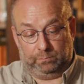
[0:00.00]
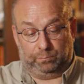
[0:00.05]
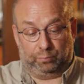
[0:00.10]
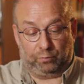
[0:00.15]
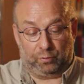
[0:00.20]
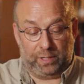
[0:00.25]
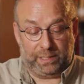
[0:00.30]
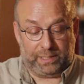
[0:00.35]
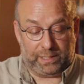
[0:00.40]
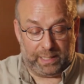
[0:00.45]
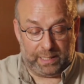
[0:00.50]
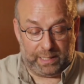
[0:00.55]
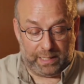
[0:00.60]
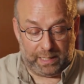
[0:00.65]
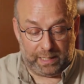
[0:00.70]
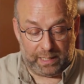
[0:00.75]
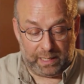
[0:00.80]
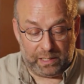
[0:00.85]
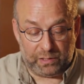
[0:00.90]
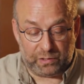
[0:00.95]
printed
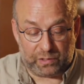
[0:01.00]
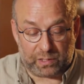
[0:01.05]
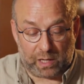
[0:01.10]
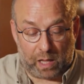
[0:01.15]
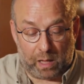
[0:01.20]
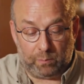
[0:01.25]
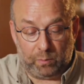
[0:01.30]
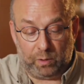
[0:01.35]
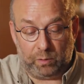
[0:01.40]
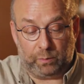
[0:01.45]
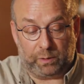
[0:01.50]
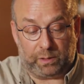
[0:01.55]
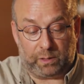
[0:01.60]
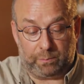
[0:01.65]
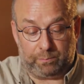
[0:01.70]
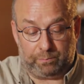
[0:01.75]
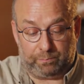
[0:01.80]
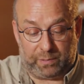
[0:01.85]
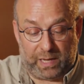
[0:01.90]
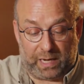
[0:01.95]
his Talmud with
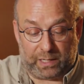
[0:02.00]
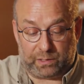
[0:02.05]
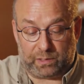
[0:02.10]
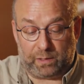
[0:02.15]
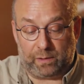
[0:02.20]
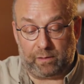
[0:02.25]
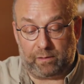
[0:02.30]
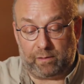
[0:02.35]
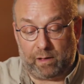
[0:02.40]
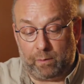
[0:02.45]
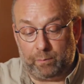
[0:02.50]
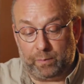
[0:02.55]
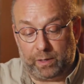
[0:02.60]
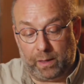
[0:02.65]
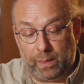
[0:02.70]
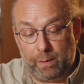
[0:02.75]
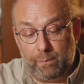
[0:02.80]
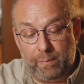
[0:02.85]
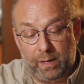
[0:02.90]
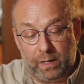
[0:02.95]
the text of the Talmud
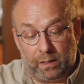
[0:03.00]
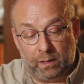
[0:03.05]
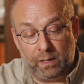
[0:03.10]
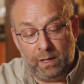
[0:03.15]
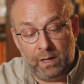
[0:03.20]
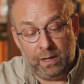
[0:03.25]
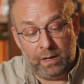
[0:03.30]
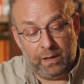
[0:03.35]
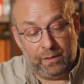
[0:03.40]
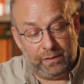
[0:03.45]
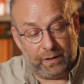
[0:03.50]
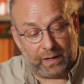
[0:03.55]
in the middle, the